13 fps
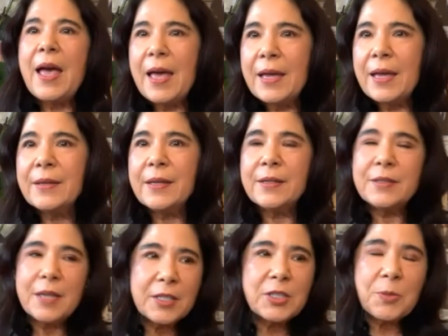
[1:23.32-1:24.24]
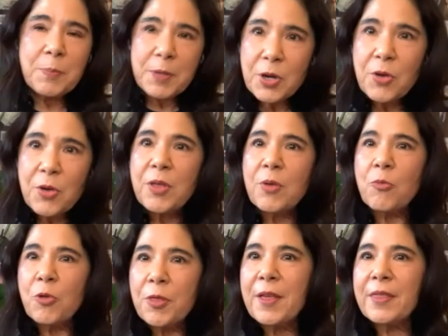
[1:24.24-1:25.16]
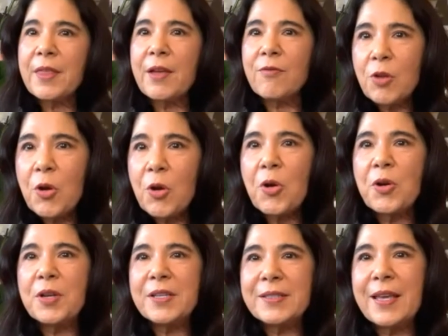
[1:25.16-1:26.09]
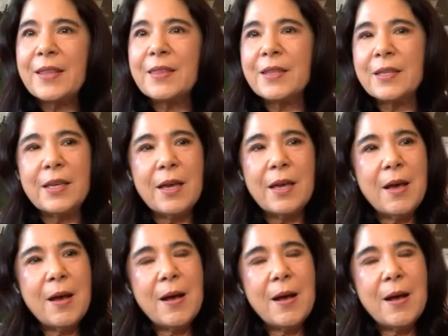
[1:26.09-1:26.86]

And it does appear that one thing they've learned is that the